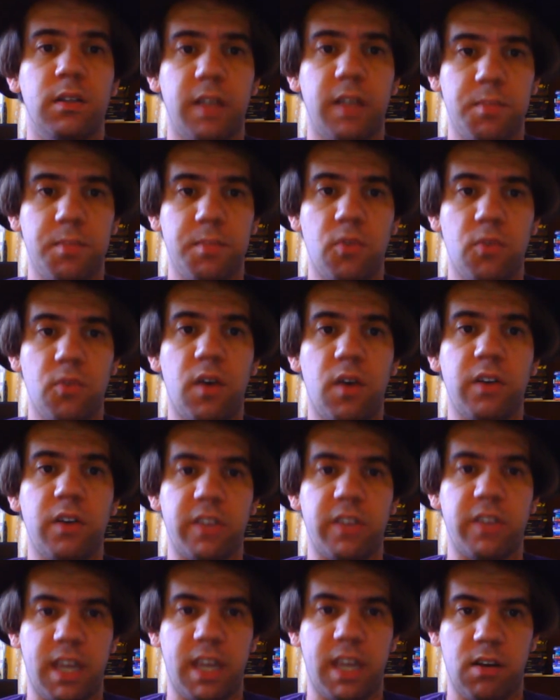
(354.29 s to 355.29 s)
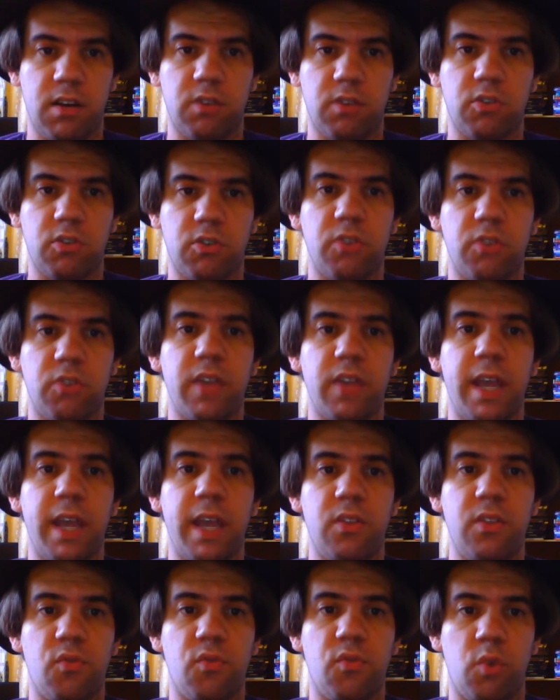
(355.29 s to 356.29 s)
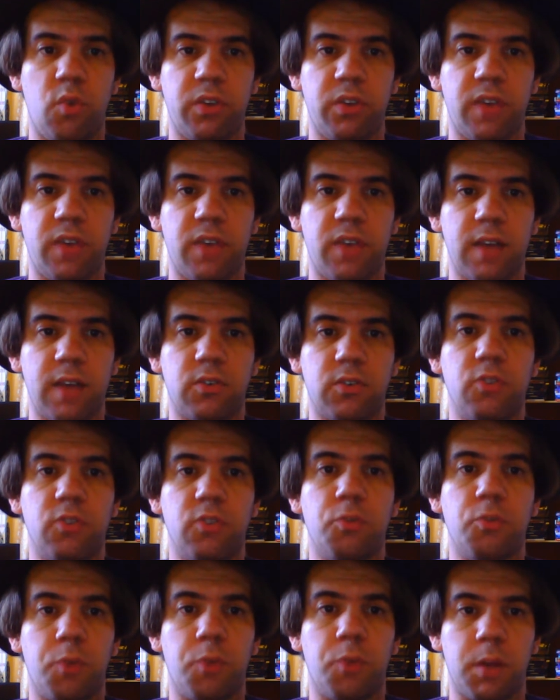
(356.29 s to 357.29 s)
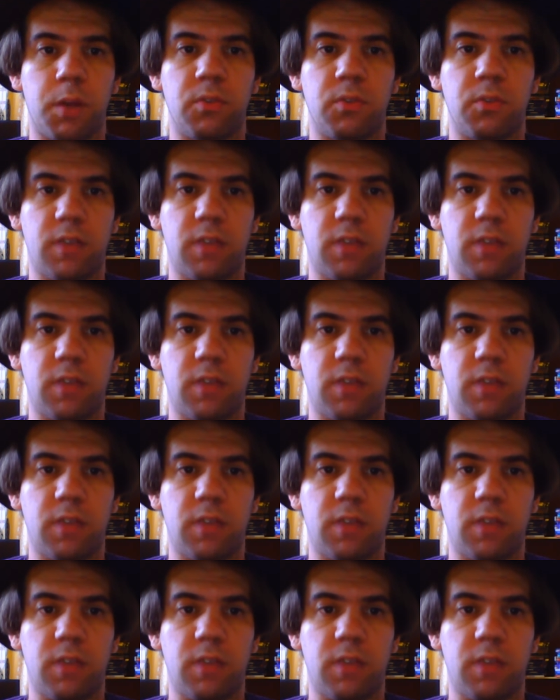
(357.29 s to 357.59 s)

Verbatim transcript: Let's move on to the characters and the voice actors who brought him to